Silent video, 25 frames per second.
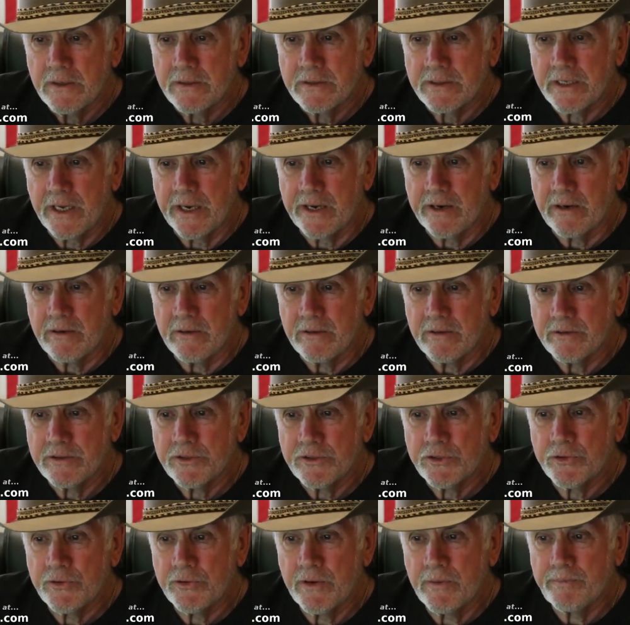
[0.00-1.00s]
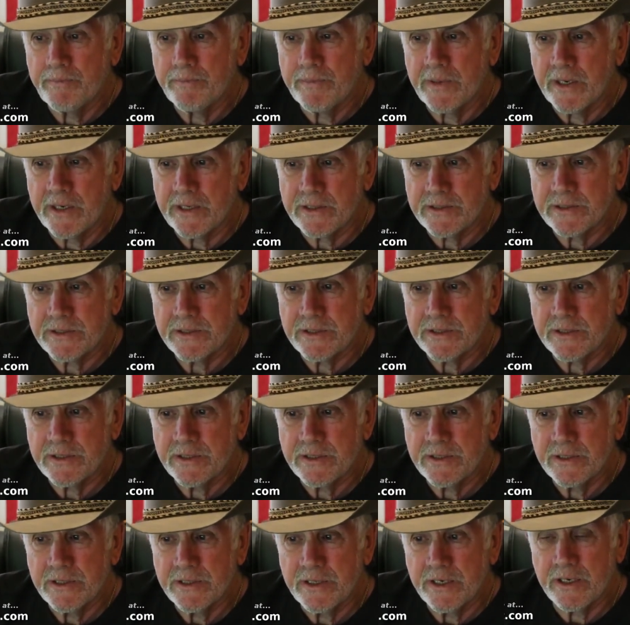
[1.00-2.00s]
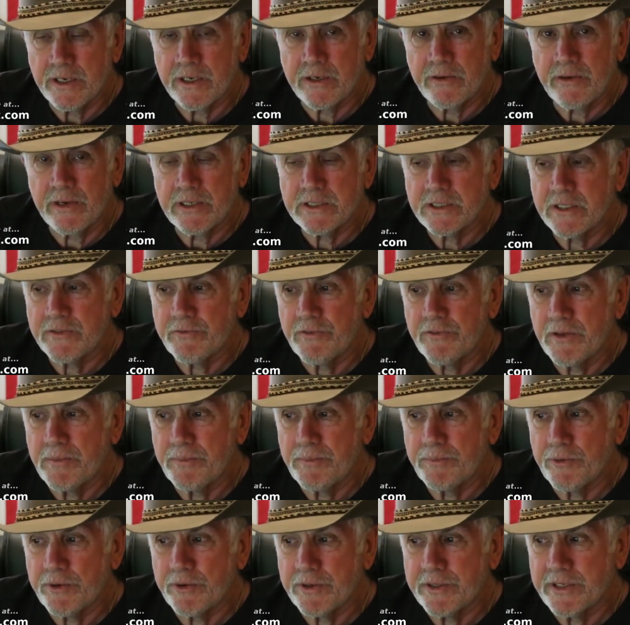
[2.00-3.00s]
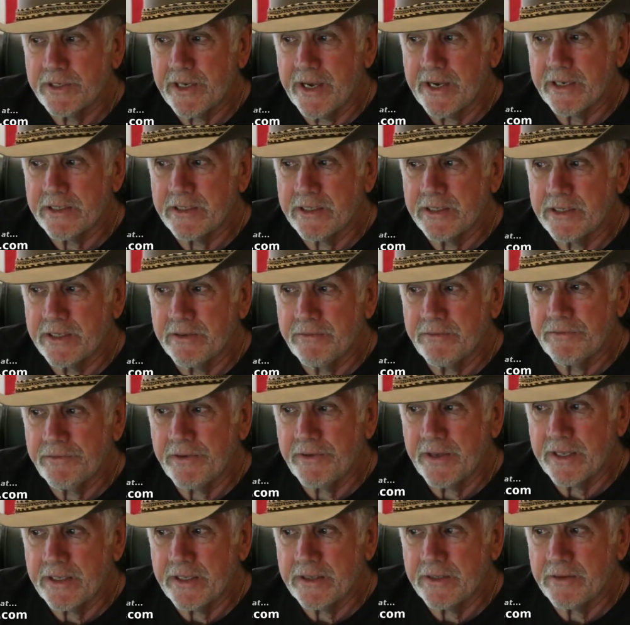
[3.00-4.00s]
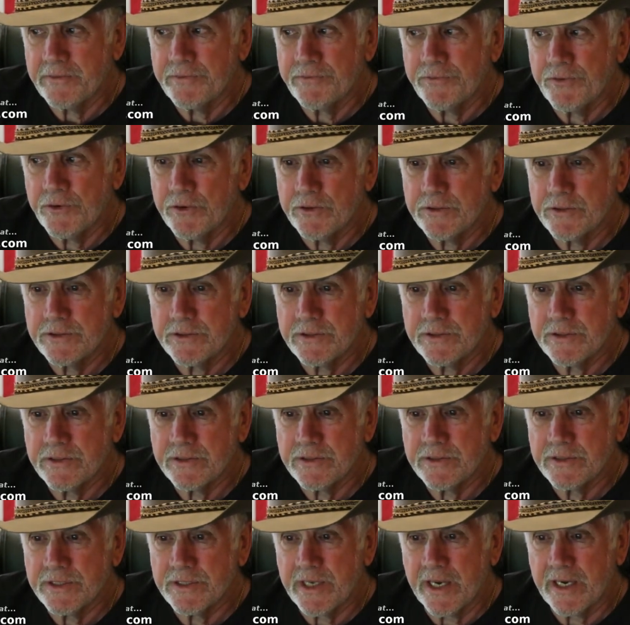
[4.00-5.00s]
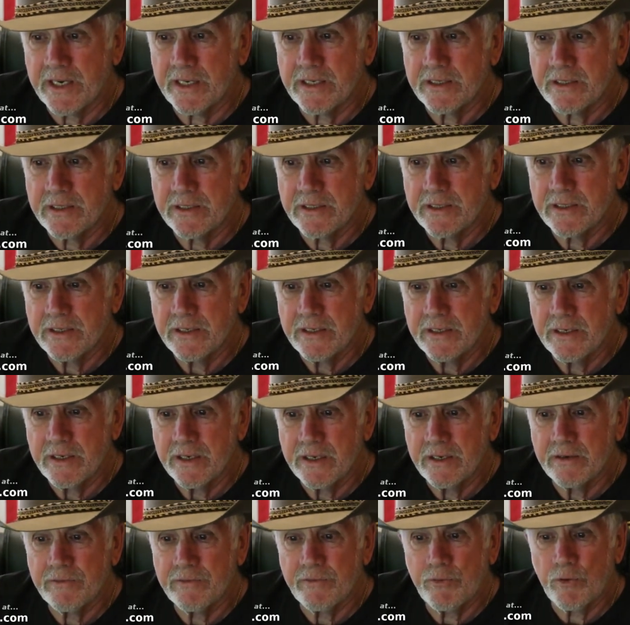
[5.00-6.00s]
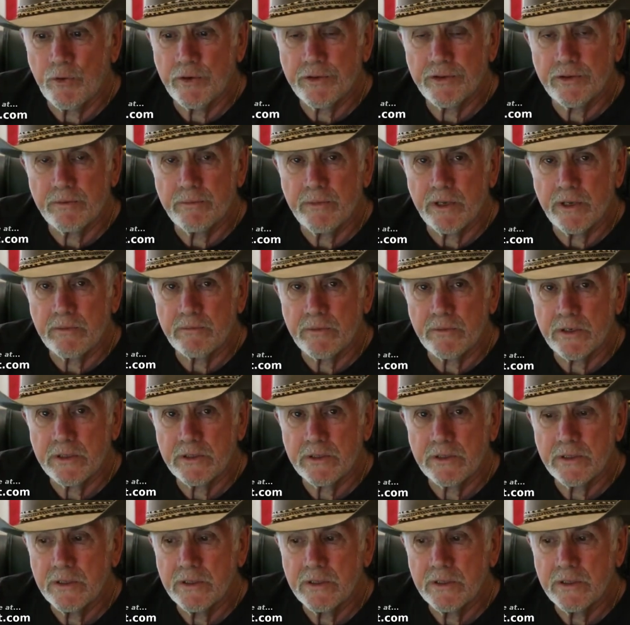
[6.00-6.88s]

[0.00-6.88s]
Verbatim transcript: Title, Trump Must Aggressively Protect and Defend the First, Second, and Fourth Amendment.